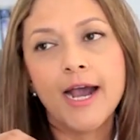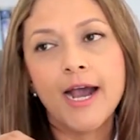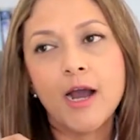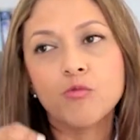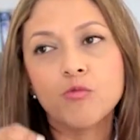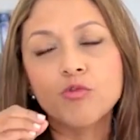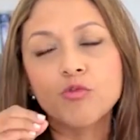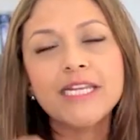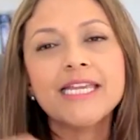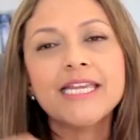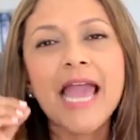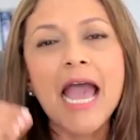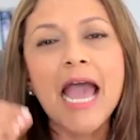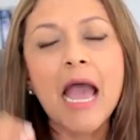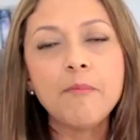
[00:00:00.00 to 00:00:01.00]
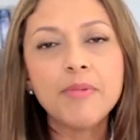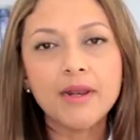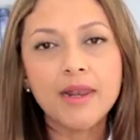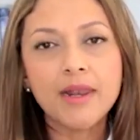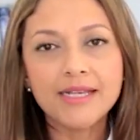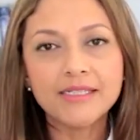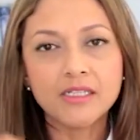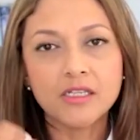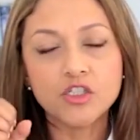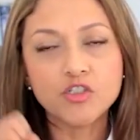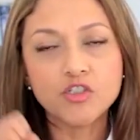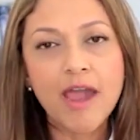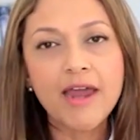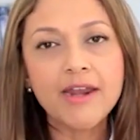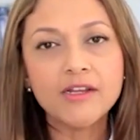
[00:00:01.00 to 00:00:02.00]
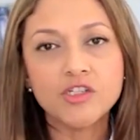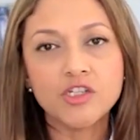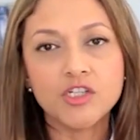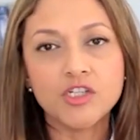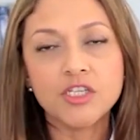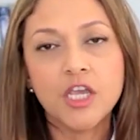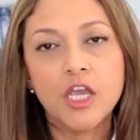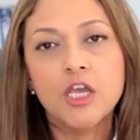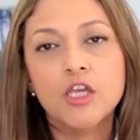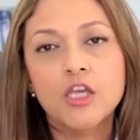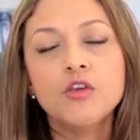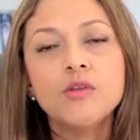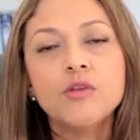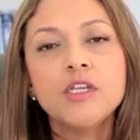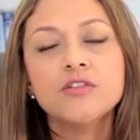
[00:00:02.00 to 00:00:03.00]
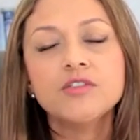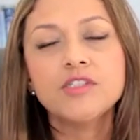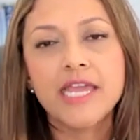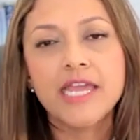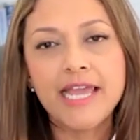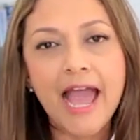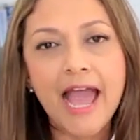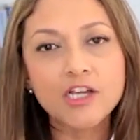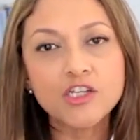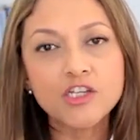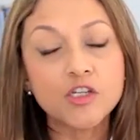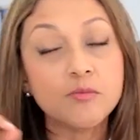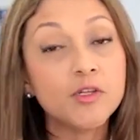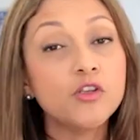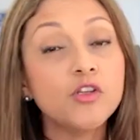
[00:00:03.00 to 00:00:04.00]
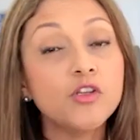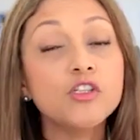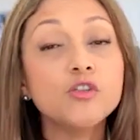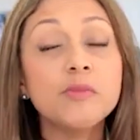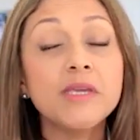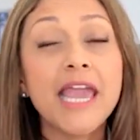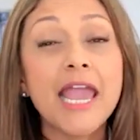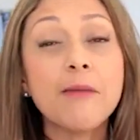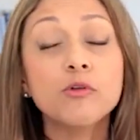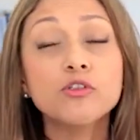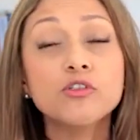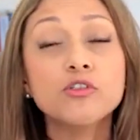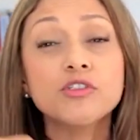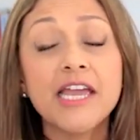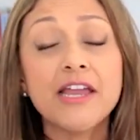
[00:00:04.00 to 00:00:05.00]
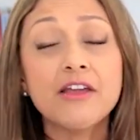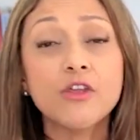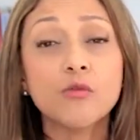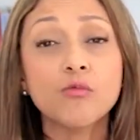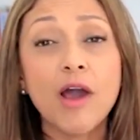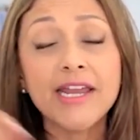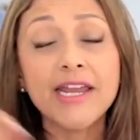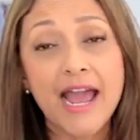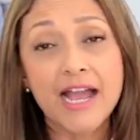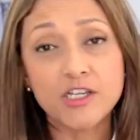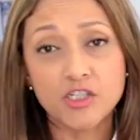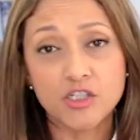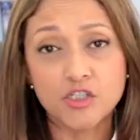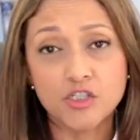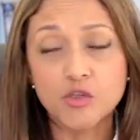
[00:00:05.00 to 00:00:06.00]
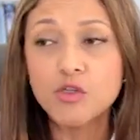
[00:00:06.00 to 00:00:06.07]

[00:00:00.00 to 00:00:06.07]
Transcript: really capitalize on strategies, you need to take action, but you need to be able to take the right actions.